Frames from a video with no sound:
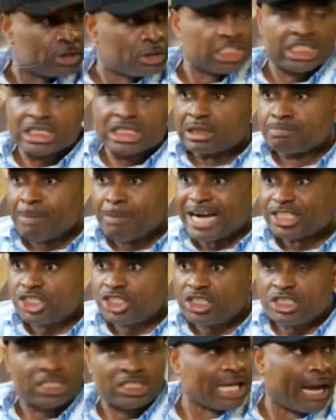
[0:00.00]
she
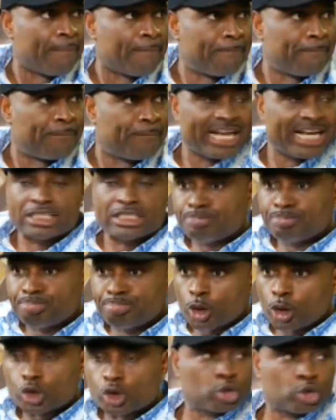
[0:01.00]
smashes and breaks
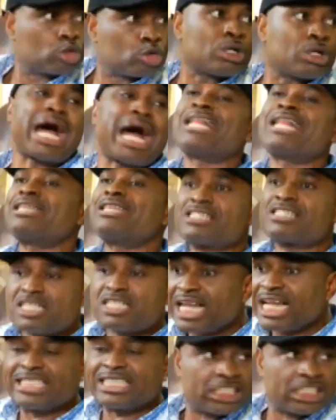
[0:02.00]
bottle at the
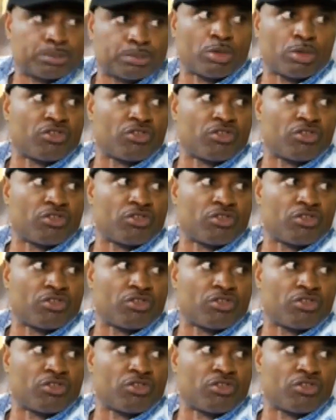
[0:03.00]
slightest